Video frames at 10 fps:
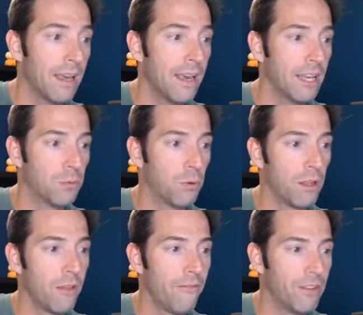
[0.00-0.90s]
is one of
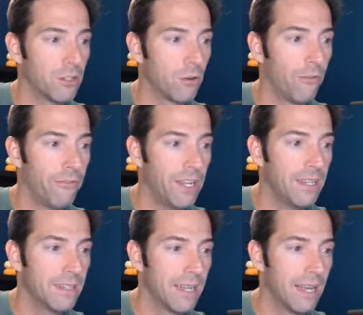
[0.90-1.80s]
the physical
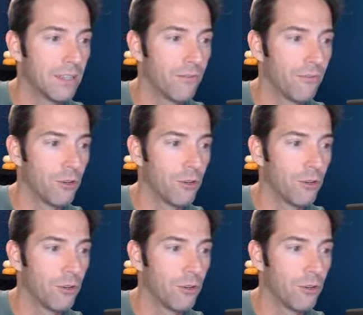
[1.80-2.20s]
fitness tests for